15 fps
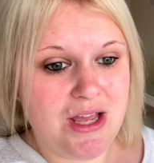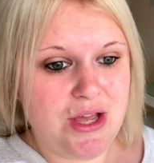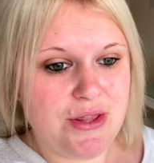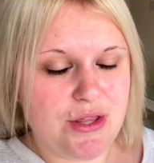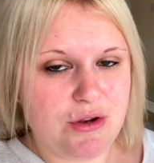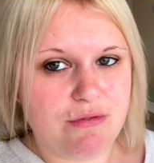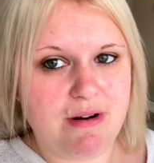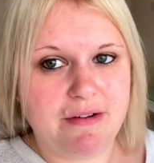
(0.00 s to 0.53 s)

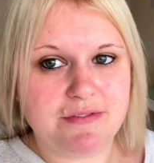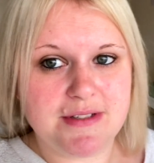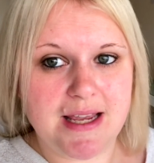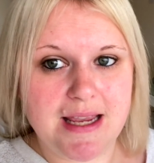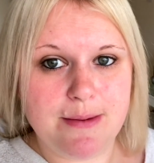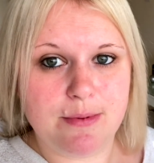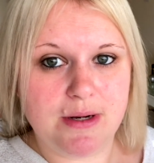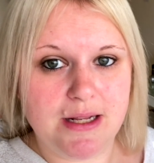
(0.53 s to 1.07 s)
the craft
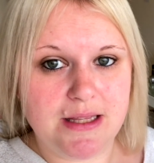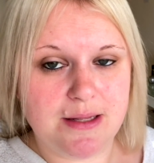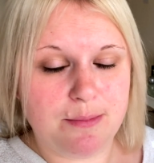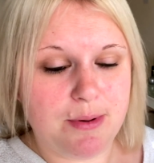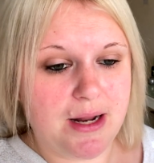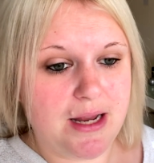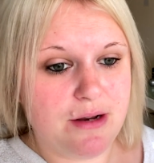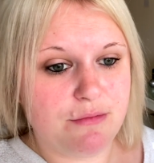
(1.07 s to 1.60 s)
table in the
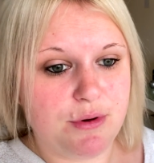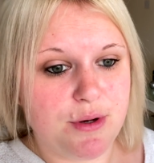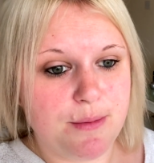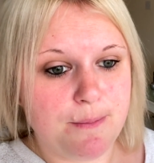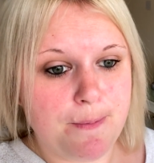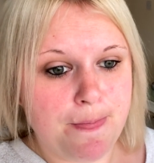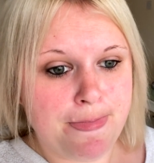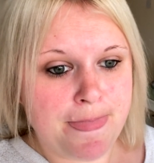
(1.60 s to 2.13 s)

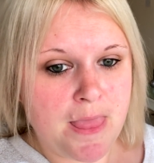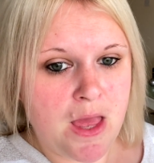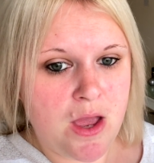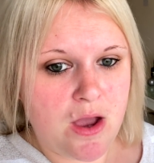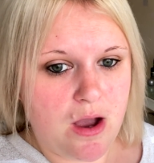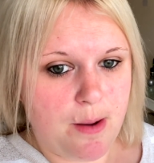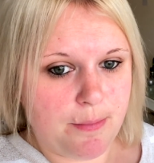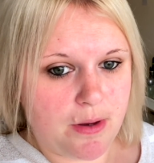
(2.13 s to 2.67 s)
playroom.
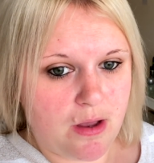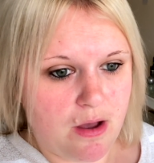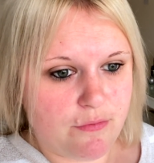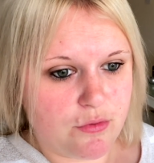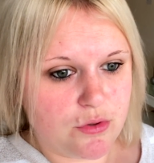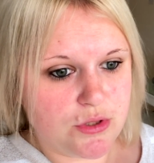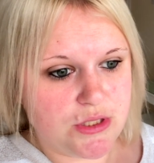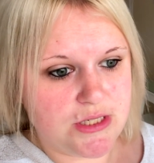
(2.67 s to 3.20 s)
I've
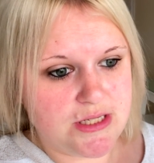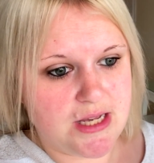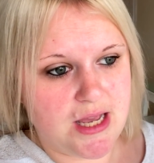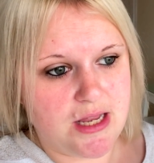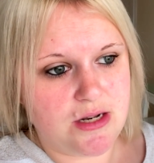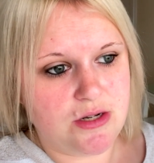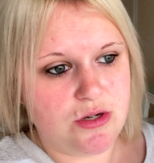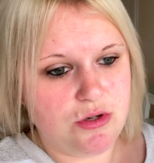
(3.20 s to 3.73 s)
ordered
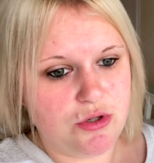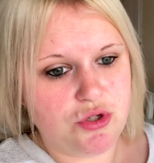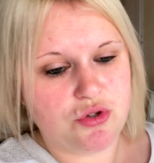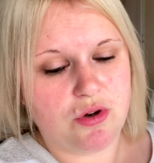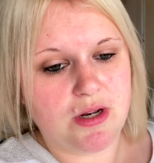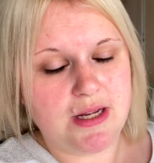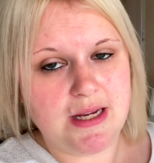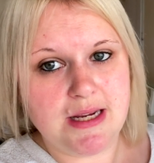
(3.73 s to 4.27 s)
a new
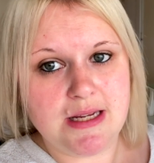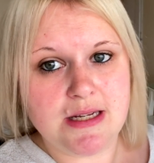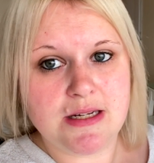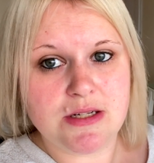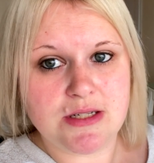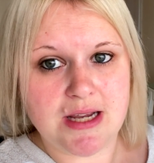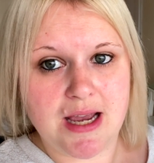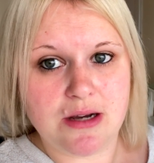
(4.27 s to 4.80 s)
trolley
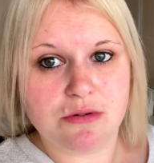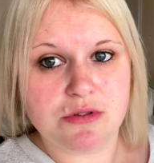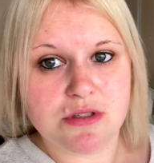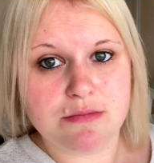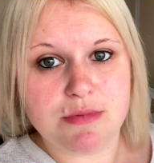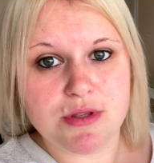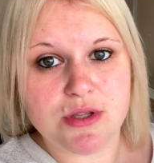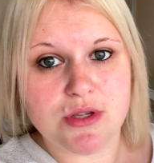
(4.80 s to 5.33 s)
to house
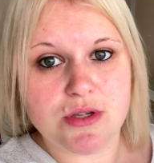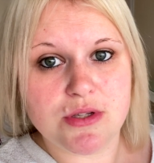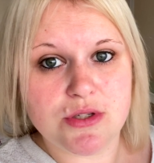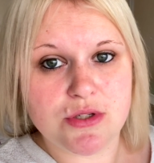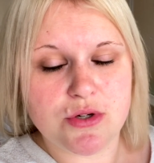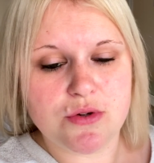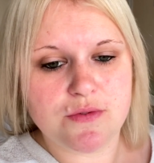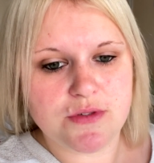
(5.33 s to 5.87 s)
some of the
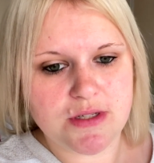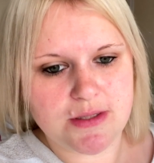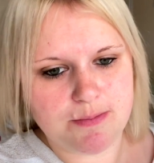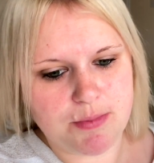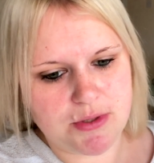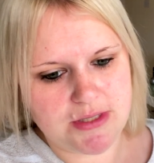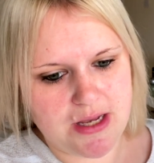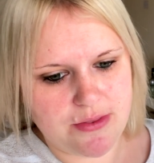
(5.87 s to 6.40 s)
stuff to
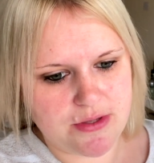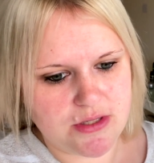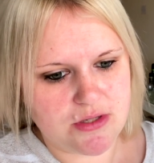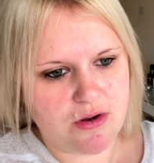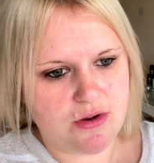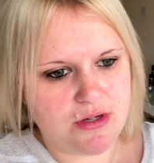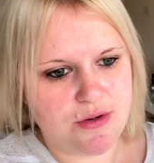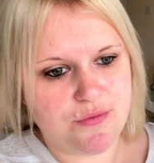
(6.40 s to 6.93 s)
put down the
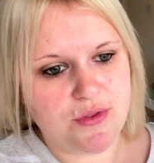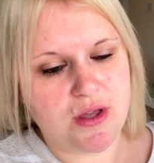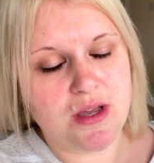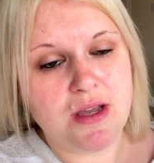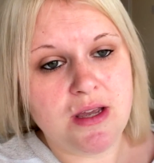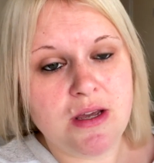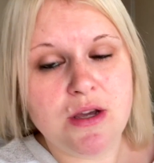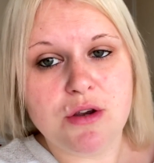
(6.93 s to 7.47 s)
side of the
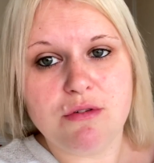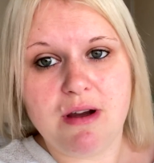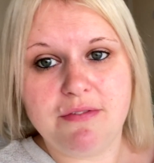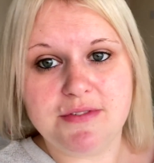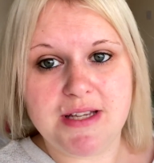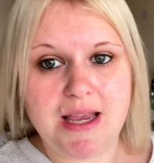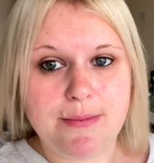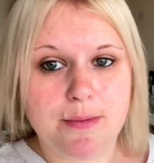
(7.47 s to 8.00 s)

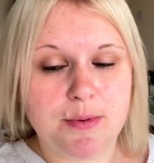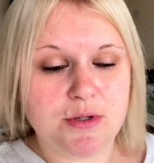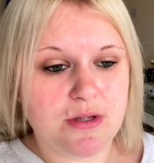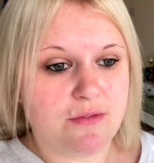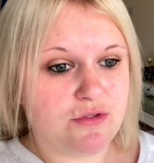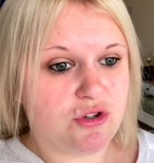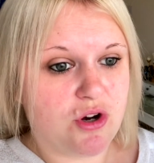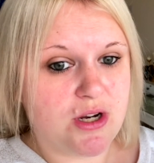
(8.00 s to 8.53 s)
craft table, because
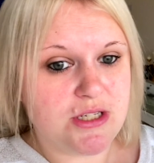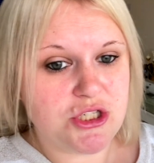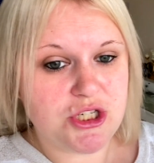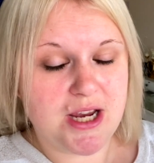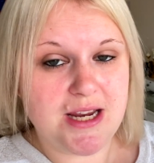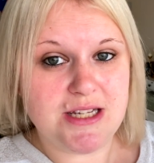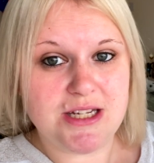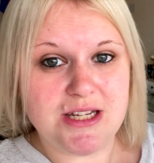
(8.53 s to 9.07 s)
I've tried to
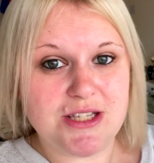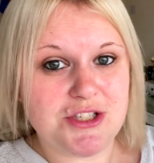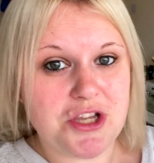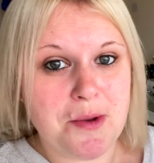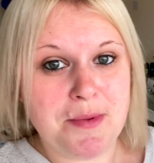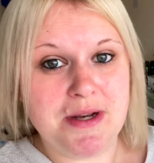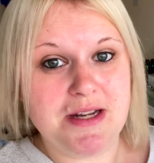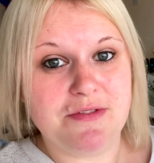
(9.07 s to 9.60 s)
change it
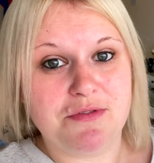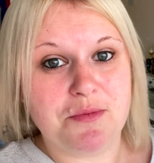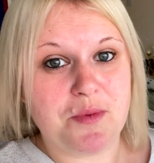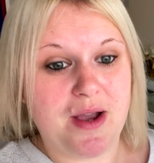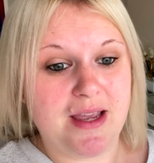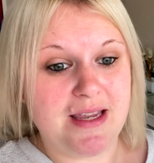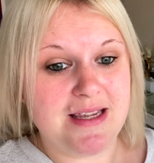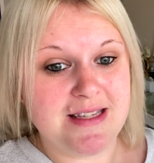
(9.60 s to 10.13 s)
so many different
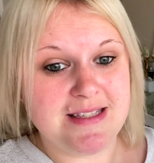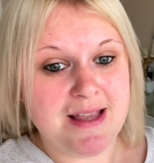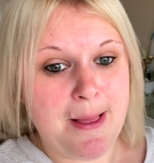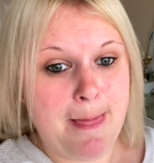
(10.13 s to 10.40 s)
ways,